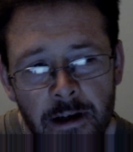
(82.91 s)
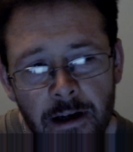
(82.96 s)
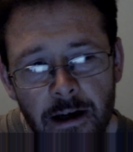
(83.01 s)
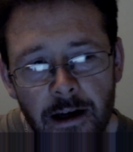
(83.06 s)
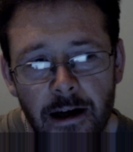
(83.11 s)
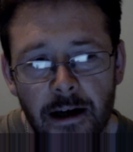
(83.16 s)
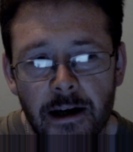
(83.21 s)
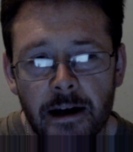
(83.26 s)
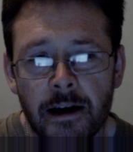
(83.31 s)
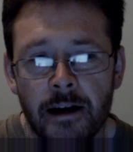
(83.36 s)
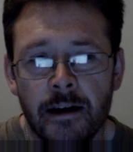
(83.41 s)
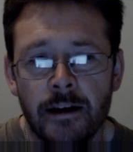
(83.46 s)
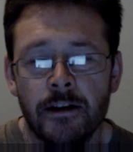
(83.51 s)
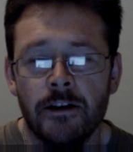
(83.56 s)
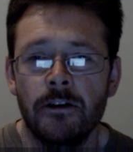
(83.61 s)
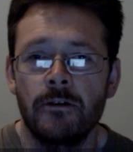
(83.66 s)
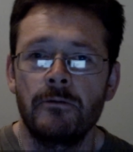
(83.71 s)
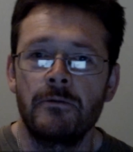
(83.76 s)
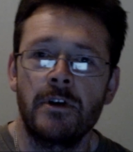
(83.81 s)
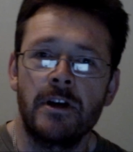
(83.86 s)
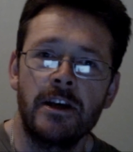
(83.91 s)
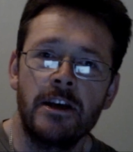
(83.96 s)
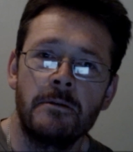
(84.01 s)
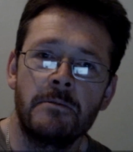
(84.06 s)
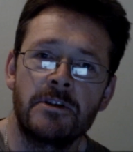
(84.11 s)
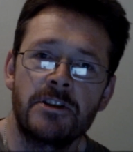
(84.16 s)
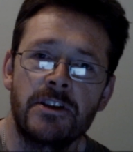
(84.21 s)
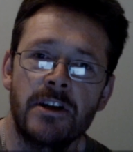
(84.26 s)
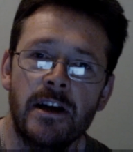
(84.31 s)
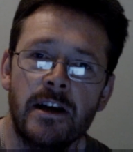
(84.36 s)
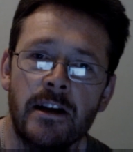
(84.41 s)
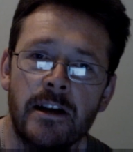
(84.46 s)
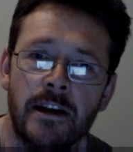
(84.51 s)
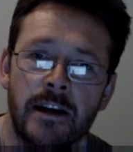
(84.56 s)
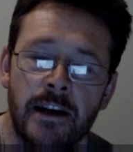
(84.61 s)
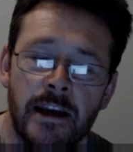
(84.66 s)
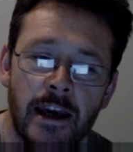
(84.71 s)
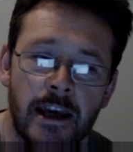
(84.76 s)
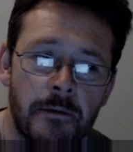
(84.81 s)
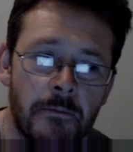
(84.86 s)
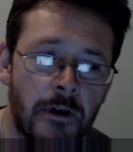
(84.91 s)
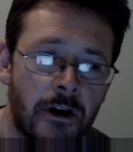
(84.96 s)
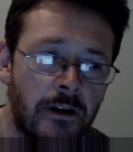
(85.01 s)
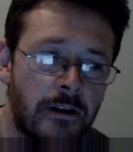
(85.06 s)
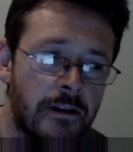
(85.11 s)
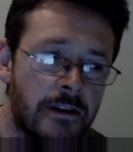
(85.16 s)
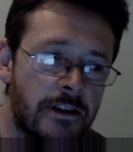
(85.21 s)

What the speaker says: Raheem Sterling came on.